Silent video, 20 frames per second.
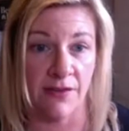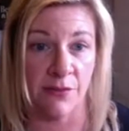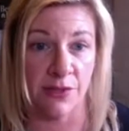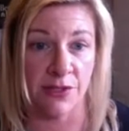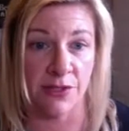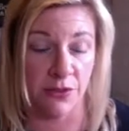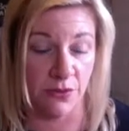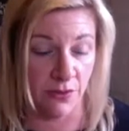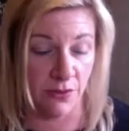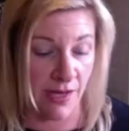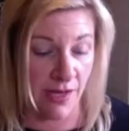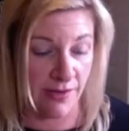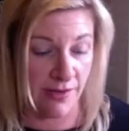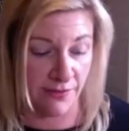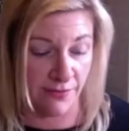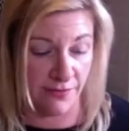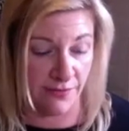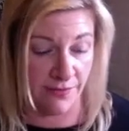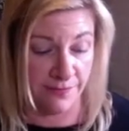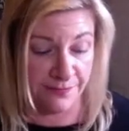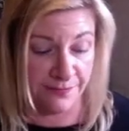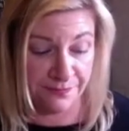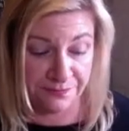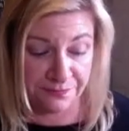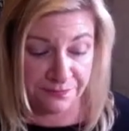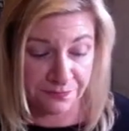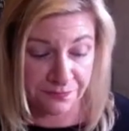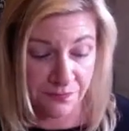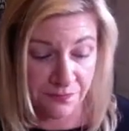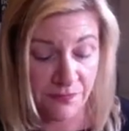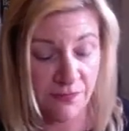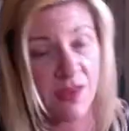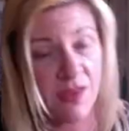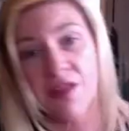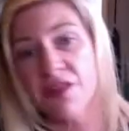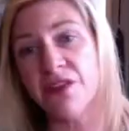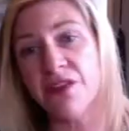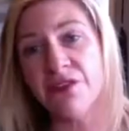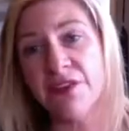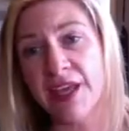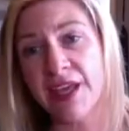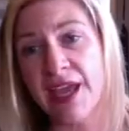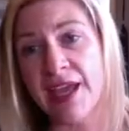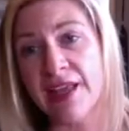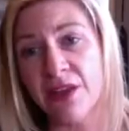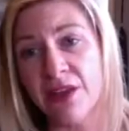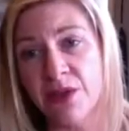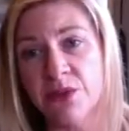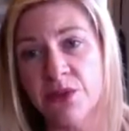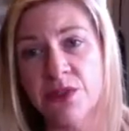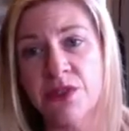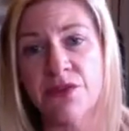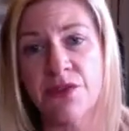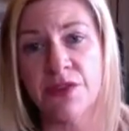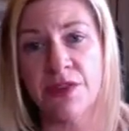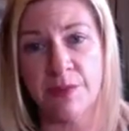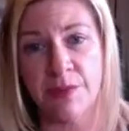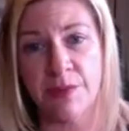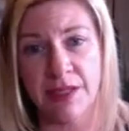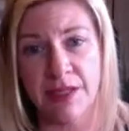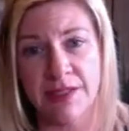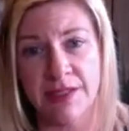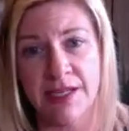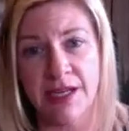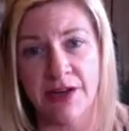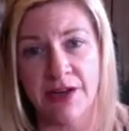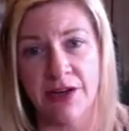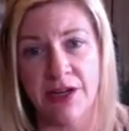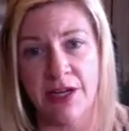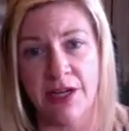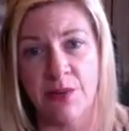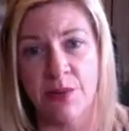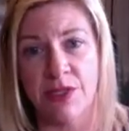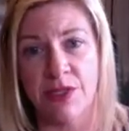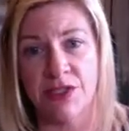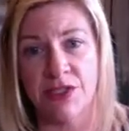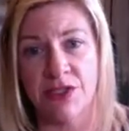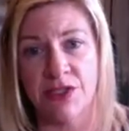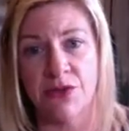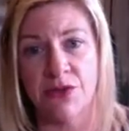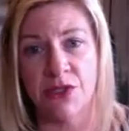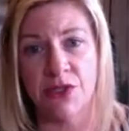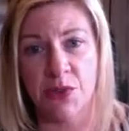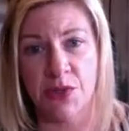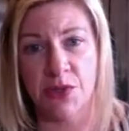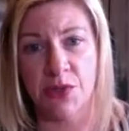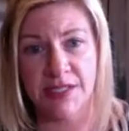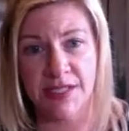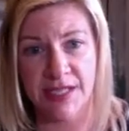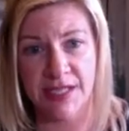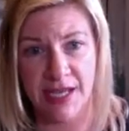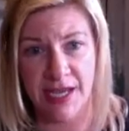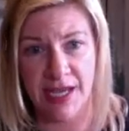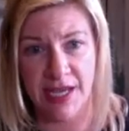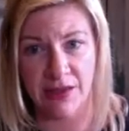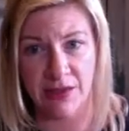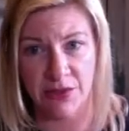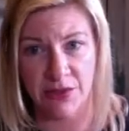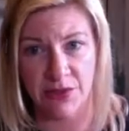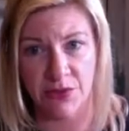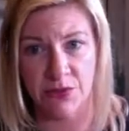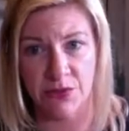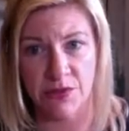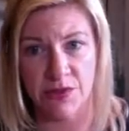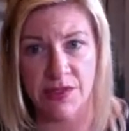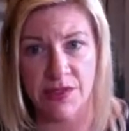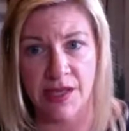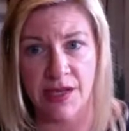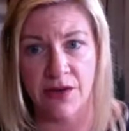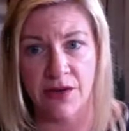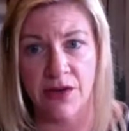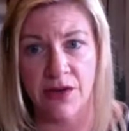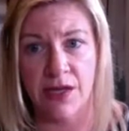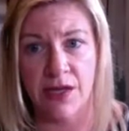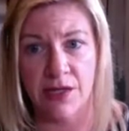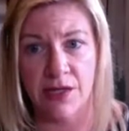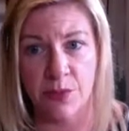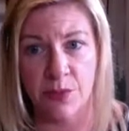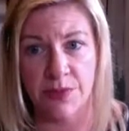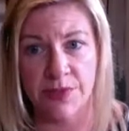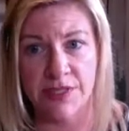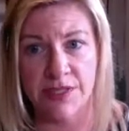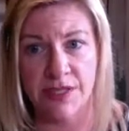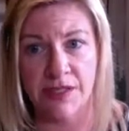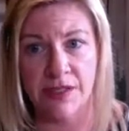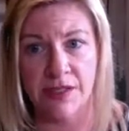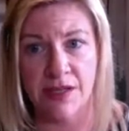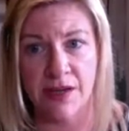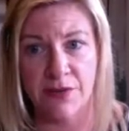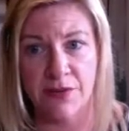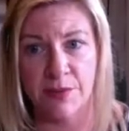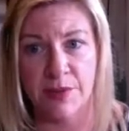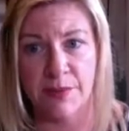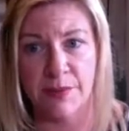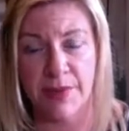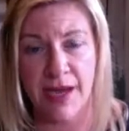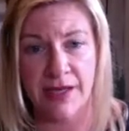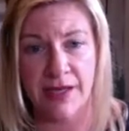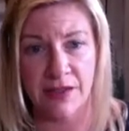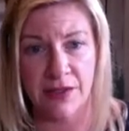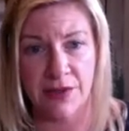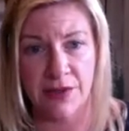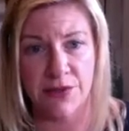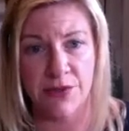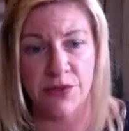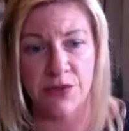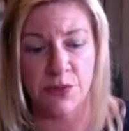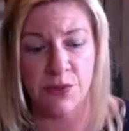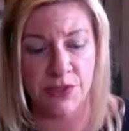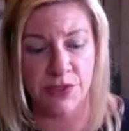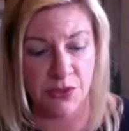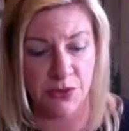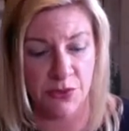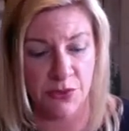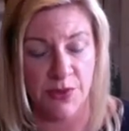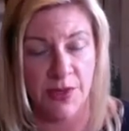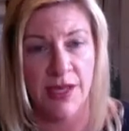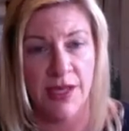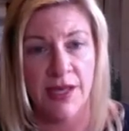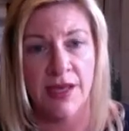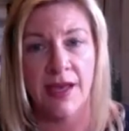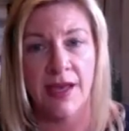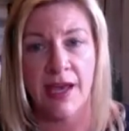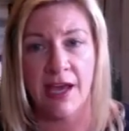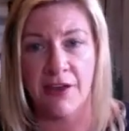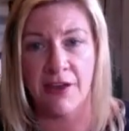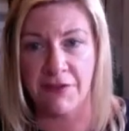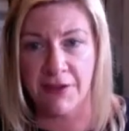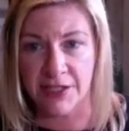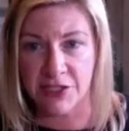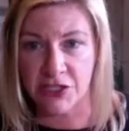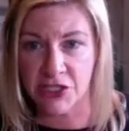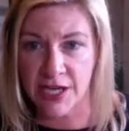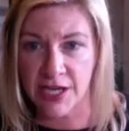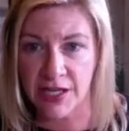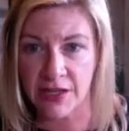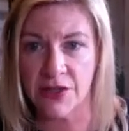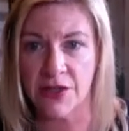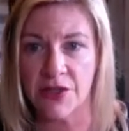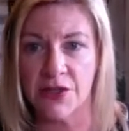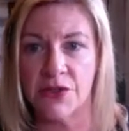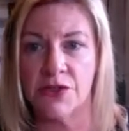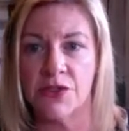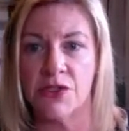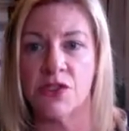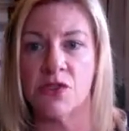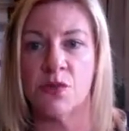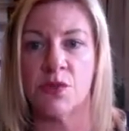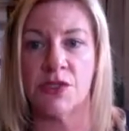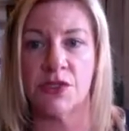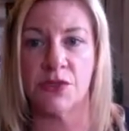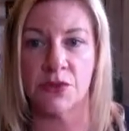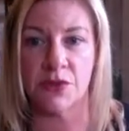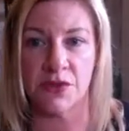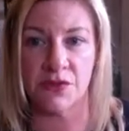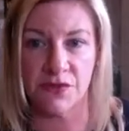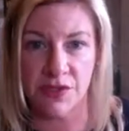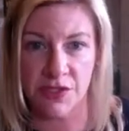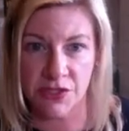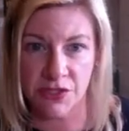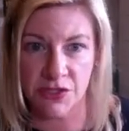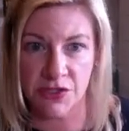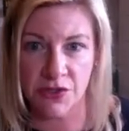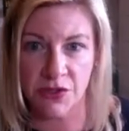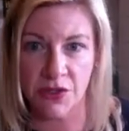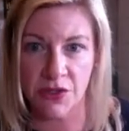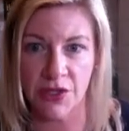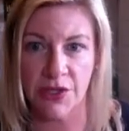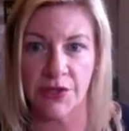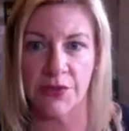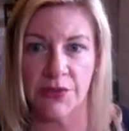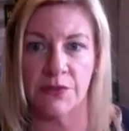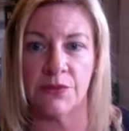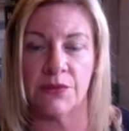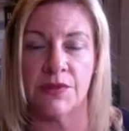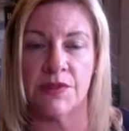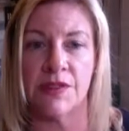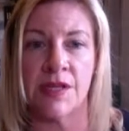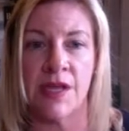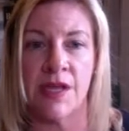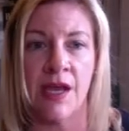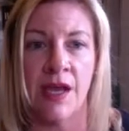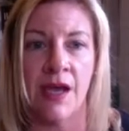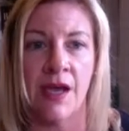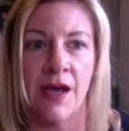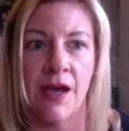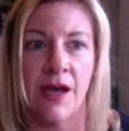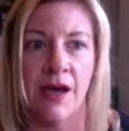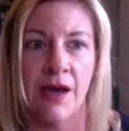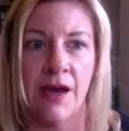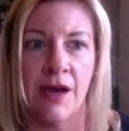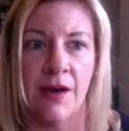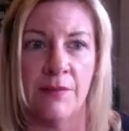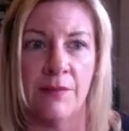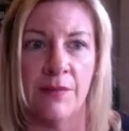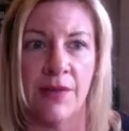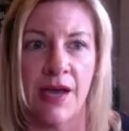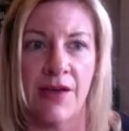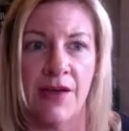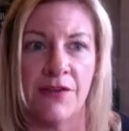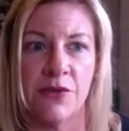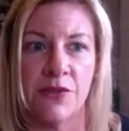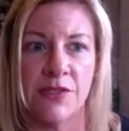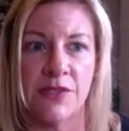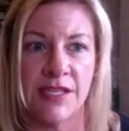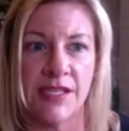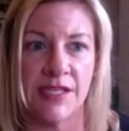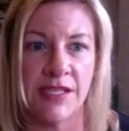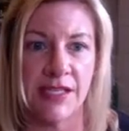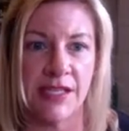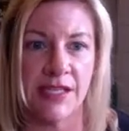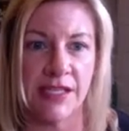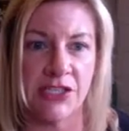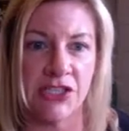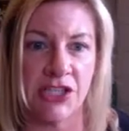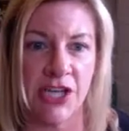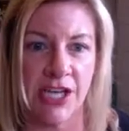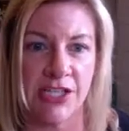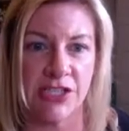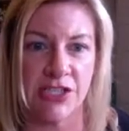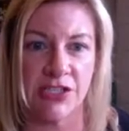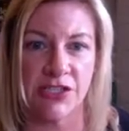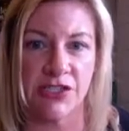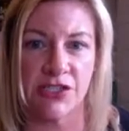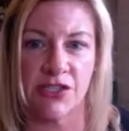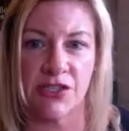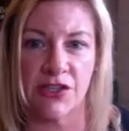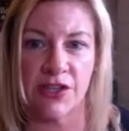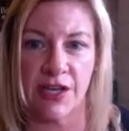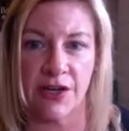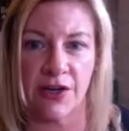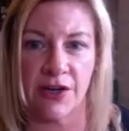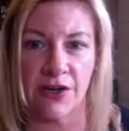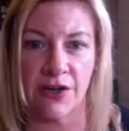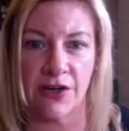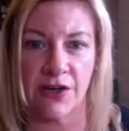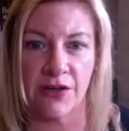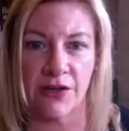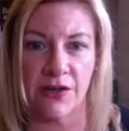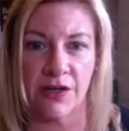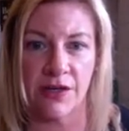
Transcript: we do a lot of the VA loans for the military. We do USDA loans that are 100% government-backed loans. We do FHA loans. We do conventional loans. Have you seen any changes to their?